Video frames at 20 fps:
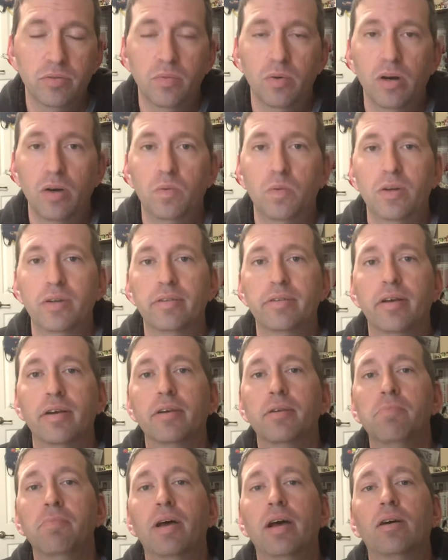What I want to talk
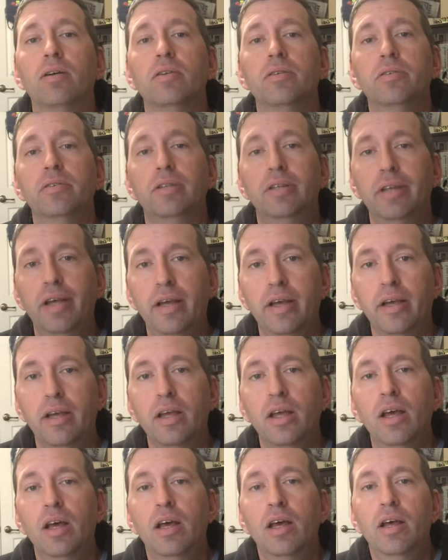about today
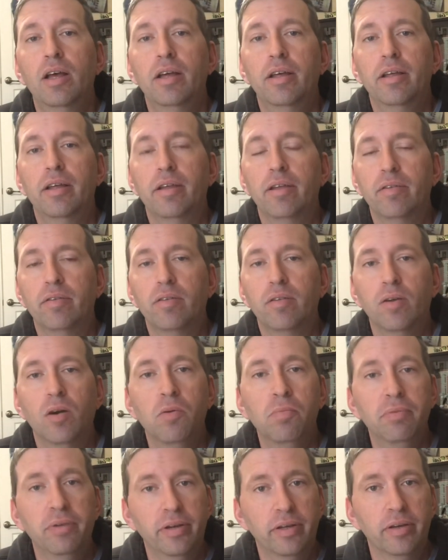is the
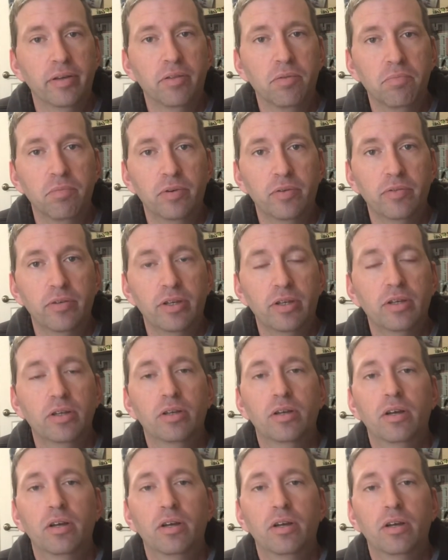opening of the movie.